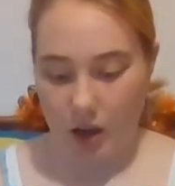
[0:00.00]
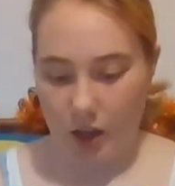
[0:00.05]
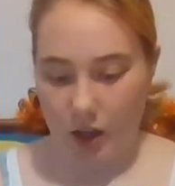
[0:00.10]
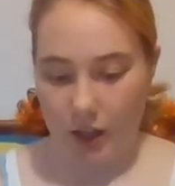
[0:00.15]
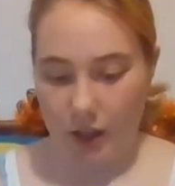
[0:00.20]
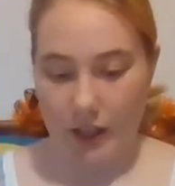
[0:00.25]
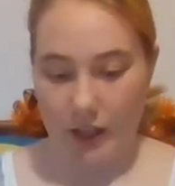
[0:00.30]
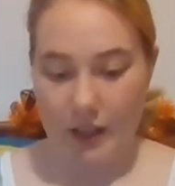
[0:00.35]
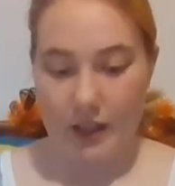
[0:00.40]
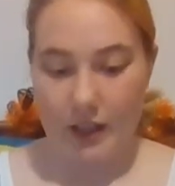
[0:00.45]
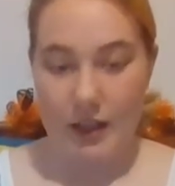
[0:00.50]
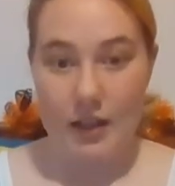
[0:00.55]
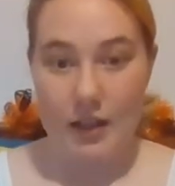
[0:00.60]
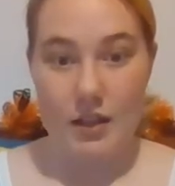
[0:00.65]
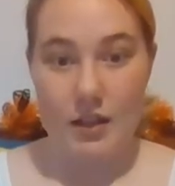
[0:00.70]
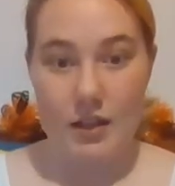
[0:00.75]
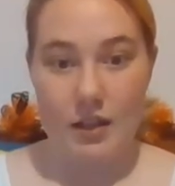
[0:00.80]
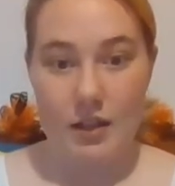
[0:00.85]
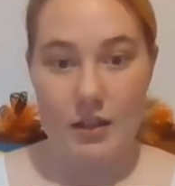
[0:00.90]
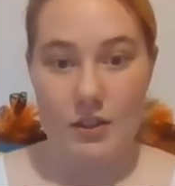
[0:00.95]
Okay.
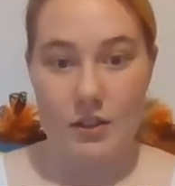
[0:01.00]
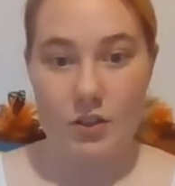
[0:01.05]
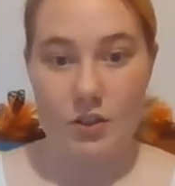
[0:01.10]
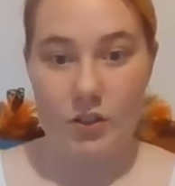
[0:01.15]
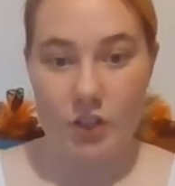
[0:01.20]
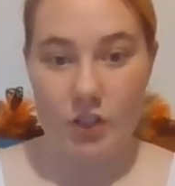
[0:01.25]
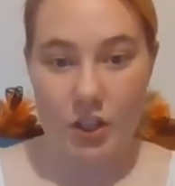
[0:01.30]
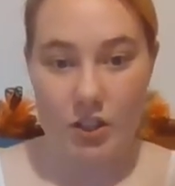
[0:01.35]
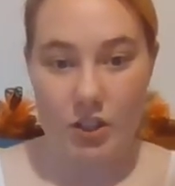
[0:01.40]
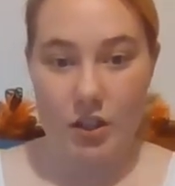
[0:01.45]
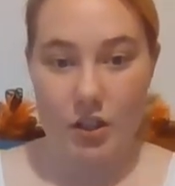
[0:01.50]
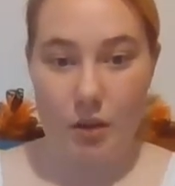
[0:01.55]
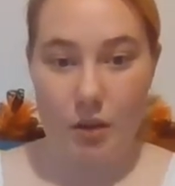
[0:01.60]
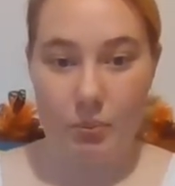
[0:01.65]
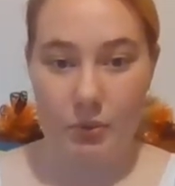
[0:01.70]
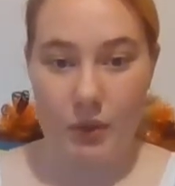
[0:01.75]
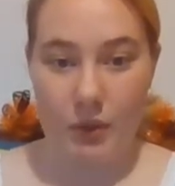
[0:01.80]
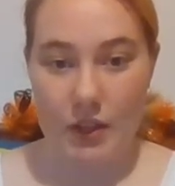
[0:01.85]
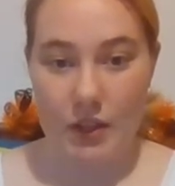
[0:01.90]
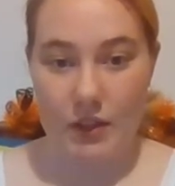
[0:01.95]
It's crushed up
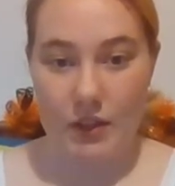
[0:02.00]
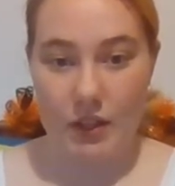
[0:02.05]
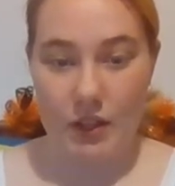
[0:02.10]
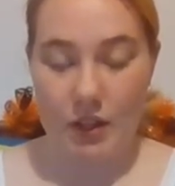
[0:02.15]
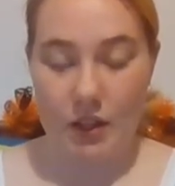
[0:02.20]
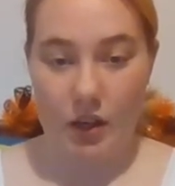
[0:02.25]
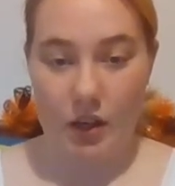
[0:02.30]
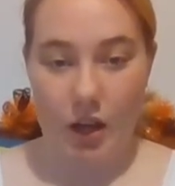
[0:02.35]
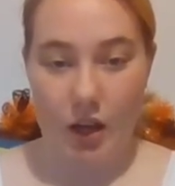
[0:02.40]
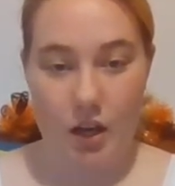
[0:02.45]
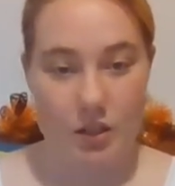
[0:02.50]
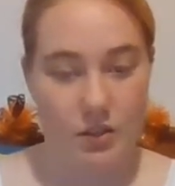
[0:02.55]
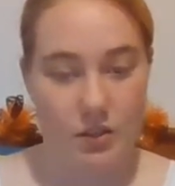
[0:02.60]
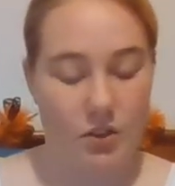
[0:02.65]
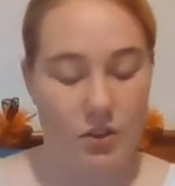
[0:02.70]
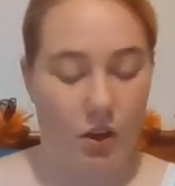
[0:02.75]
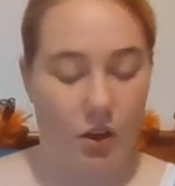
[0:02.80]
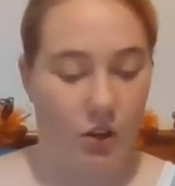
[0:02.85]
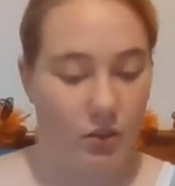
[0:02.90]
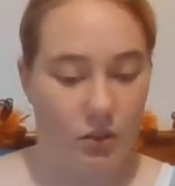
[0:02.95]
right there. I
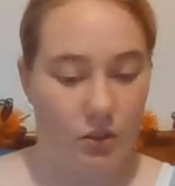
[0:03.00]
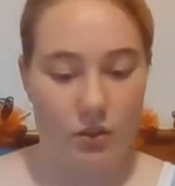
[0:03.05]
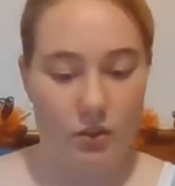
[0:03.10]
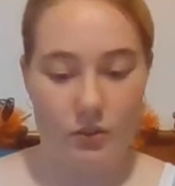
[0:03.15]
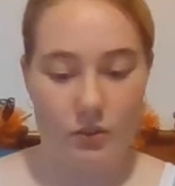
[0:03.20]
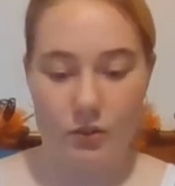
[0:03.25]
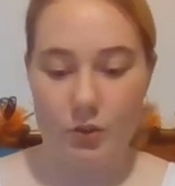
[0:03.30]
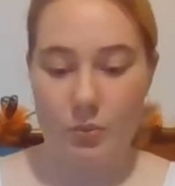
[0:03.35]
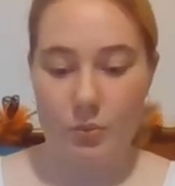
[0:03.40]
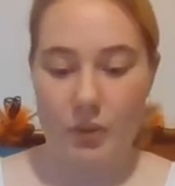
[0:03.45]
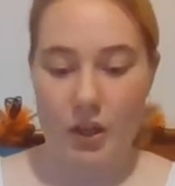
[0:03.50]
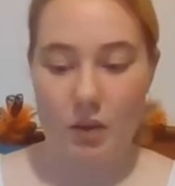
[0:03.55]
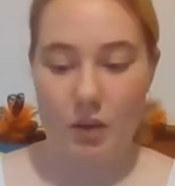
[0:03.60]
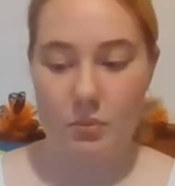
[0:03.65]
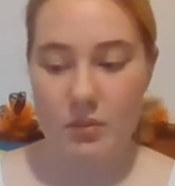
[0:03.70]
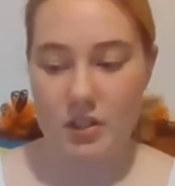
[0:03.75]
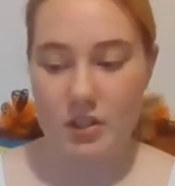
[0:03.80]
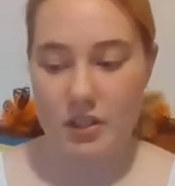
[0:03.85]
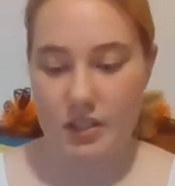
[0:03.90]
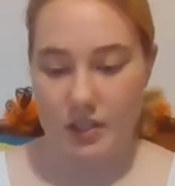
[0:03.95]
don't know if you'll be
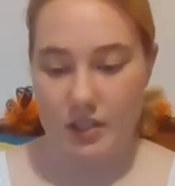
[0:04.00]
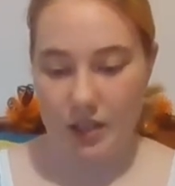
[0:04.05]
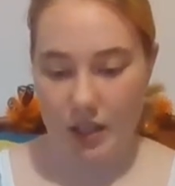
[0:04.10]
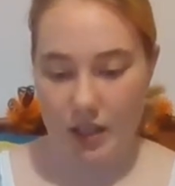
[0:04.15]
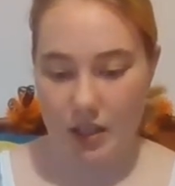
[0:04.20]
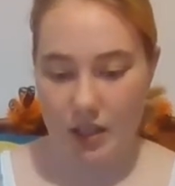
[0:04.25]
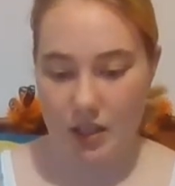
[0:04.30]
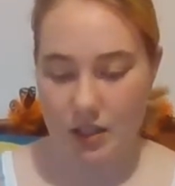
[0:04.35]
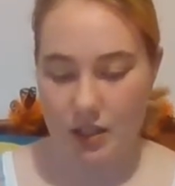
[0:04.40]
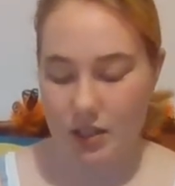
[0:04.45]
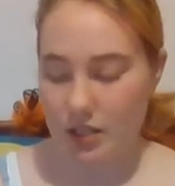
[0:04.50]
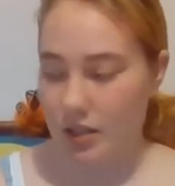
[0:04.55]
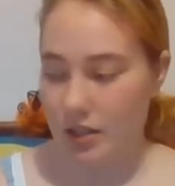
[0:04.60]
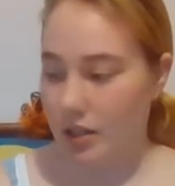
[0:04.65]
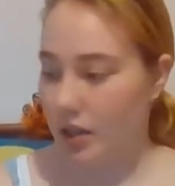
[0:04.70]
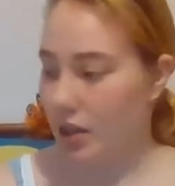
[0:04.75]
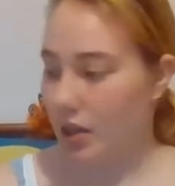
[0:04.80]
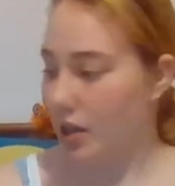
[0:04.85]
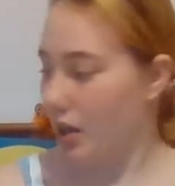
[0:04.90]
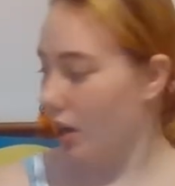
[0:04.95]
able to see it.
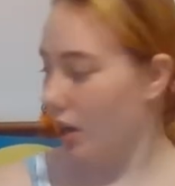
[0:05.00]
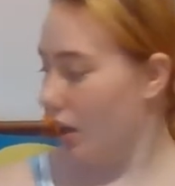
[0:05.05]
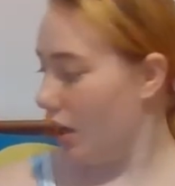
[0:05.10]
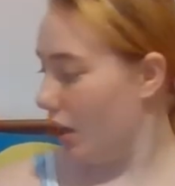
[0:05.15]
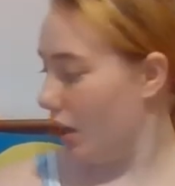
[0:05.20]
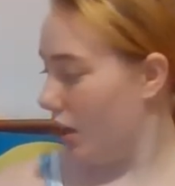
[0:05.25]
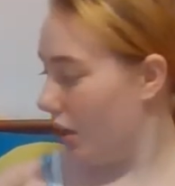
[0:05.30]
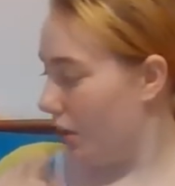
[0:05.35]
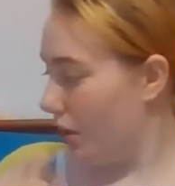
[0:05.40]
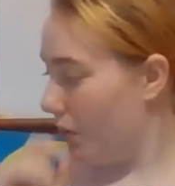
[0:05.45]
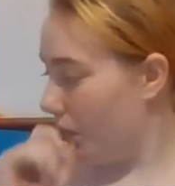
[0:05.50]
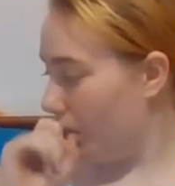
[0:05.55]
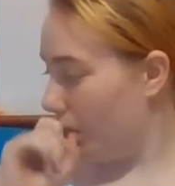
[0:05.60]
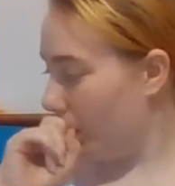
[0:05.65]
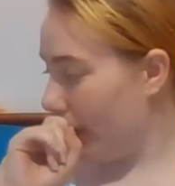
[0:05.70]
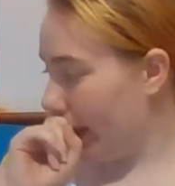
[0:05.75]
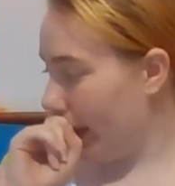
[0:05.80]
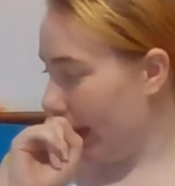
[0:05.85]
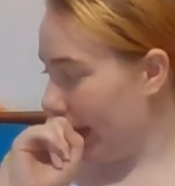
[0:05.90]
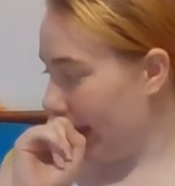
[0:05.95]

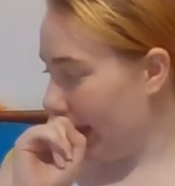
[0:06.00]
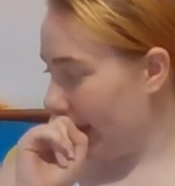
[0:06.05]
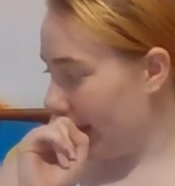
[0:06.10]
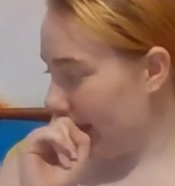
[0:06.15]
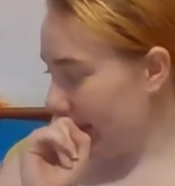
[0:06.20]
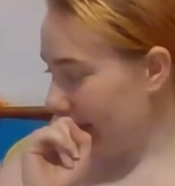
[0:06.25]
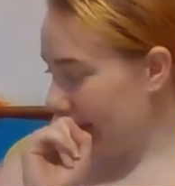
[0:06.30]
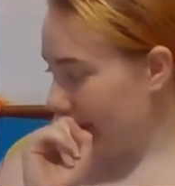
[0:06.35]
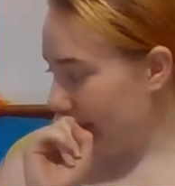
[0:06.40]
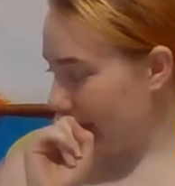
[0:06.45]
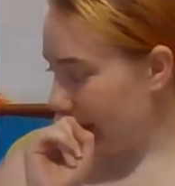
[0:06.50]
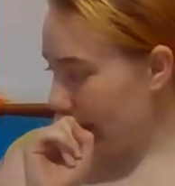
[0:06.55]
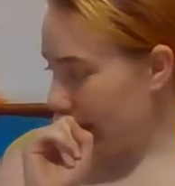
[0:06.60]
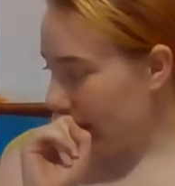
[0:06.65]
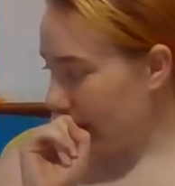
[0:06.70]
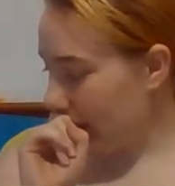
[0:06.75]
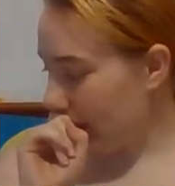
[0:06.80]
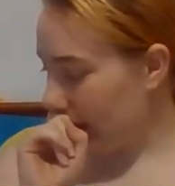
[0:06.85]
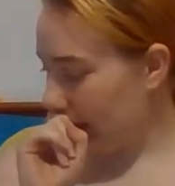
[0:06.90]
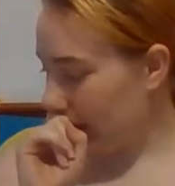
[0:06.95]
Where
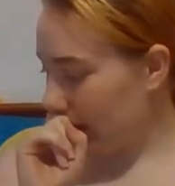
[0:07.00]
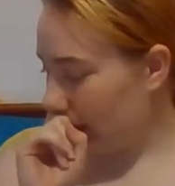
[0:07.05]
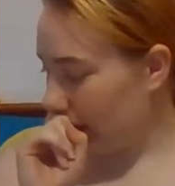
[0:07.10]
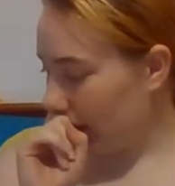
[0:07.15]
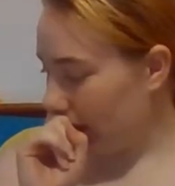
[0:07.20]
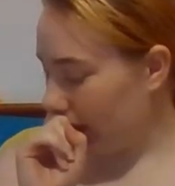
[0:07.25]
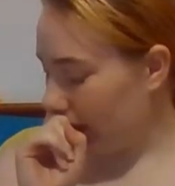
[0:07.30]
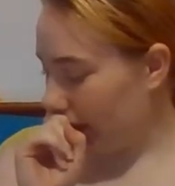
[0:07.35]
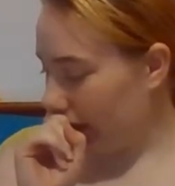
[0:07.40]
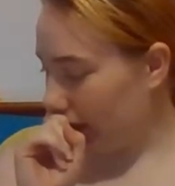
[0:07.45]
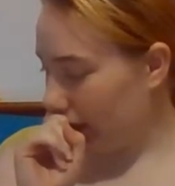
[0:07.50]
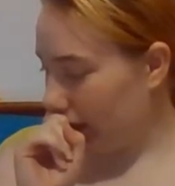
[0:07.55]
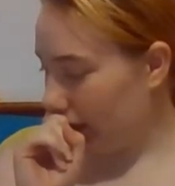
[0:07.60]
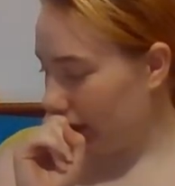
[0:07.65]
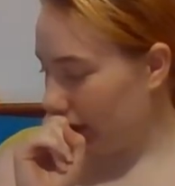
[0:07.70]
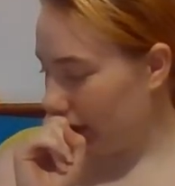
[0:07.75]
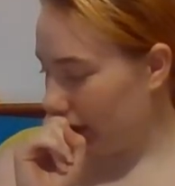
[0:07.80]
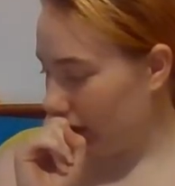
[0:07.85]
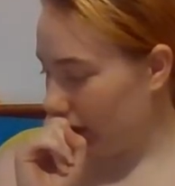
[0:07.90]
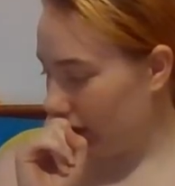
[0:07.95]
is like
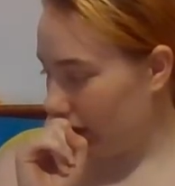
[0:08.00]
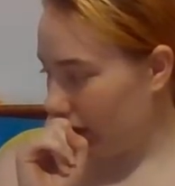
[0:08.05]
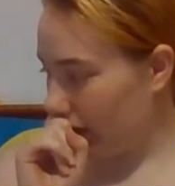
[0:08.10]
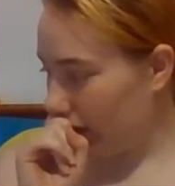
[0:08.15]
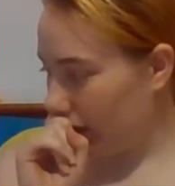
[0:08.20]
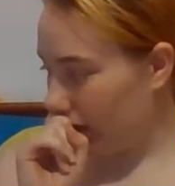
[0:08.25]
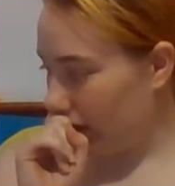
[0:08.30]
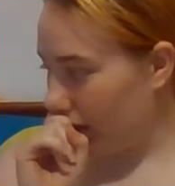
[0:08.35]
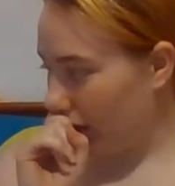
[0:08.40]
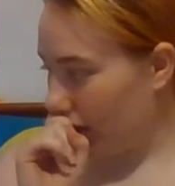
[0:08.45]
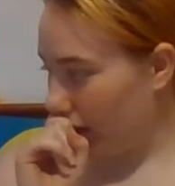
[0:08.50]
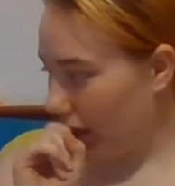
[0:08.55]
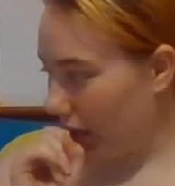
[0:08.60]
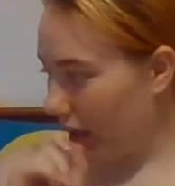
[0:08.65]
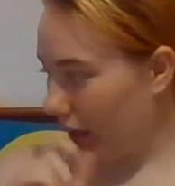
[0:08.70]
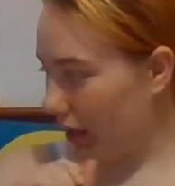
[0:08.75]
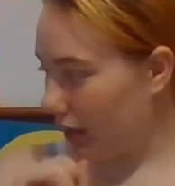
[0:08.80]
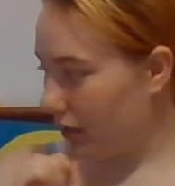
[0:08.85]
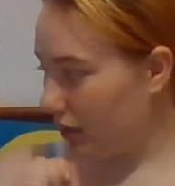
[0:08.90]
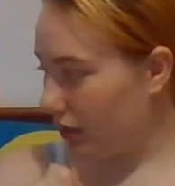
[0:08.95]

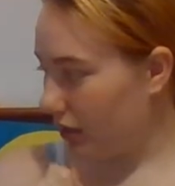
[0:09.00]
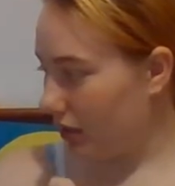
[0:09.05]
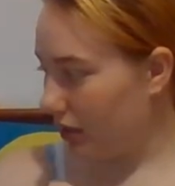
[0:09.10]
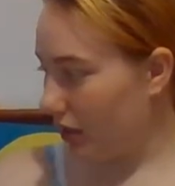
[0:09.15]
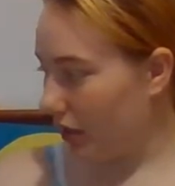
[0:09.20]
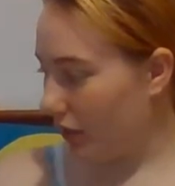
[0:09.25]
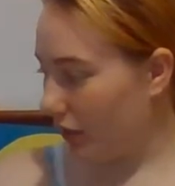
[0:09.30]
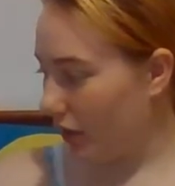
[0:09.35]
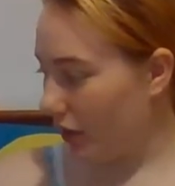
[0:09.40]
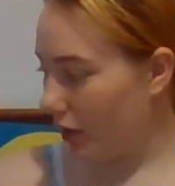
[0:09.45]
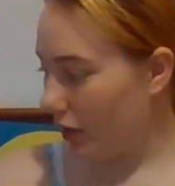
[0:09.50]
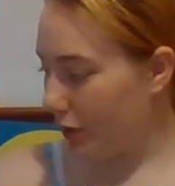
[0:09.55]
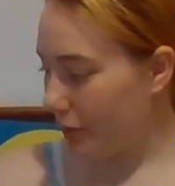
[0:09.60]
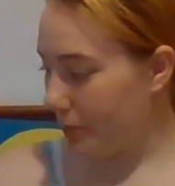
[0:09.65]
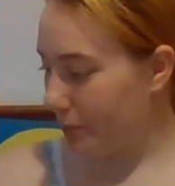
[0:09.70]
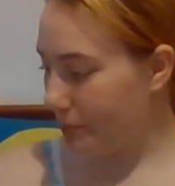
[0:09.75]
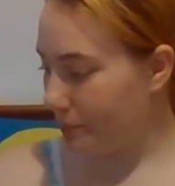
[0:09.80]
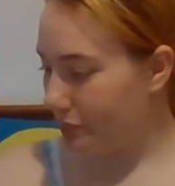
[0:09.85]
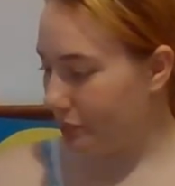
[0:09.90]
another?